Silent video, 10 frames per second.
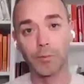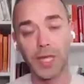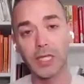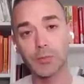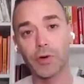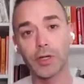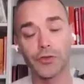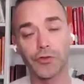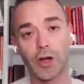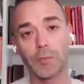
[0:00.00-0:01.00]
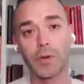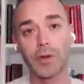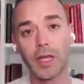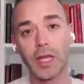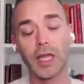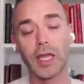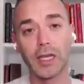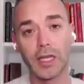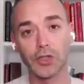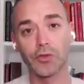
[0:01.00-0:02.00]
biggest price drop in
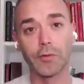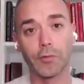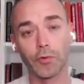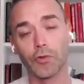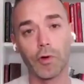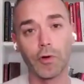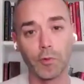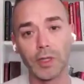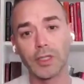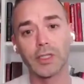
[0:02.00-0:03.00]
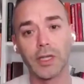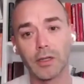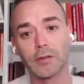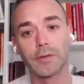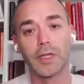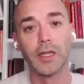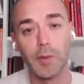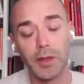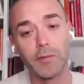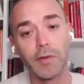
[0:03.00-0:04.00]
history for Toronto real estate in the
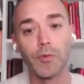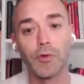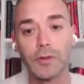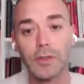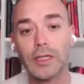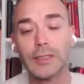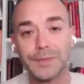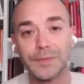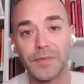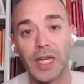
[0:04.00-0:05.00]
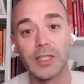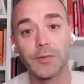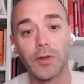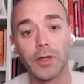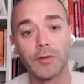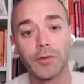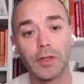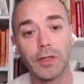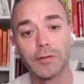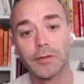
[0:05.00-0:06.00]
month of April. That's falling off a
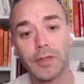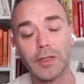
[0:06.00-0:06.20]
cliff.